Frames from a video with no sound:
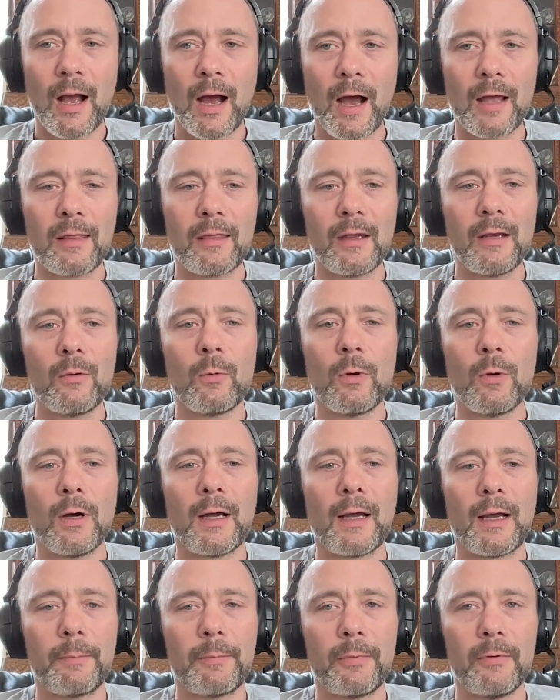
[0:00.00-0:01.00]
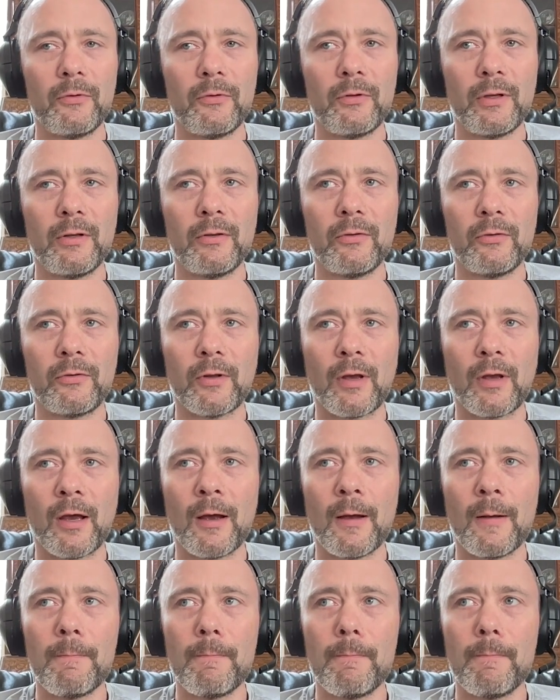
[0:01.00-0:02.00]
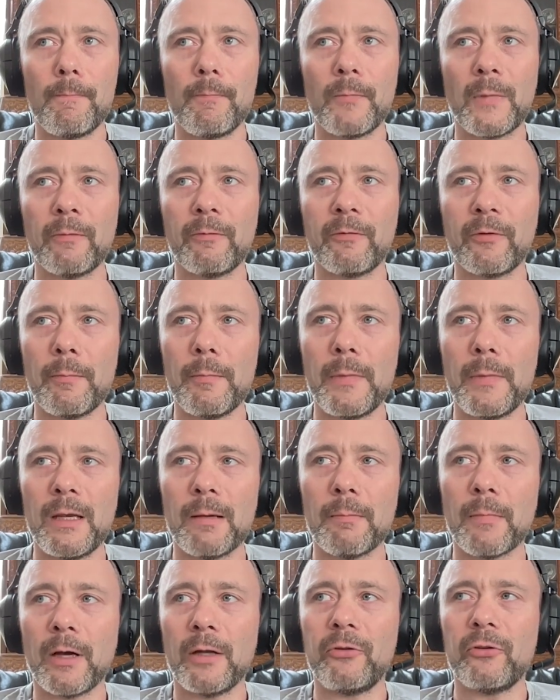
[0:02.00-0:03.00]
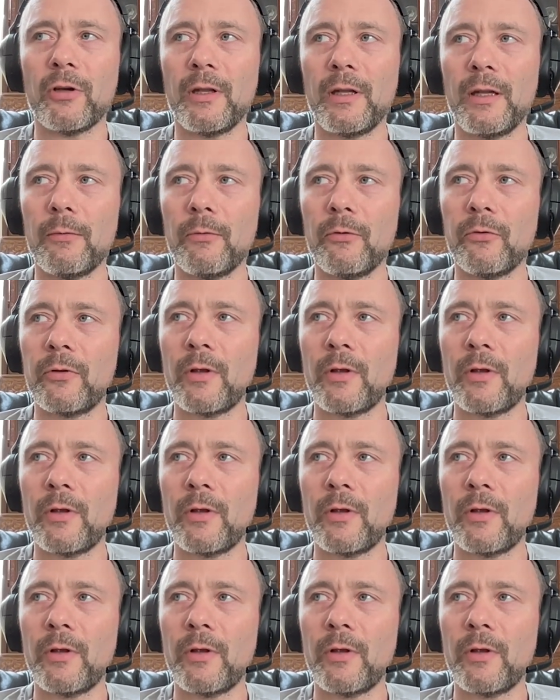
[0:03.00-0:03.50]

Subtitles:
I think what happens is, and for me in my journey,